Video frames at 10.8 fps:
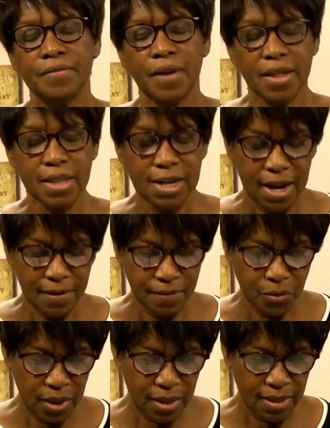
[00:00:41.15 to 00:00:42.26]
Father in
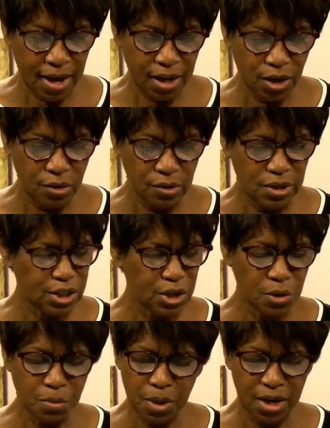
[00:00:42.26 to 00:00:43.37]
heaven, we thank you
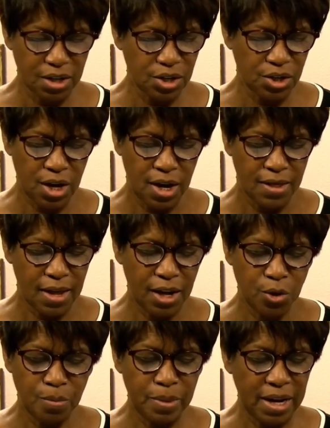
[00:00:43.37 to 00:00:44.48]
so much that
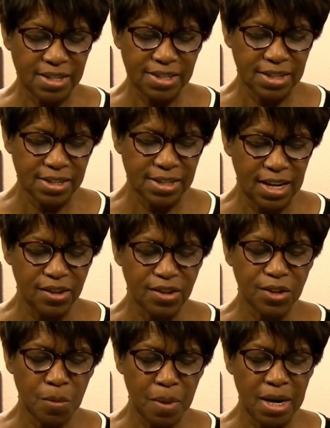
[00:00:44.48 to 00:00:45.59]
you bless us in
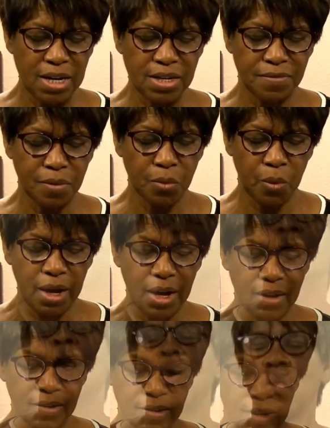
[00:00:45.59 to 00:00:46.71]
so many different ways.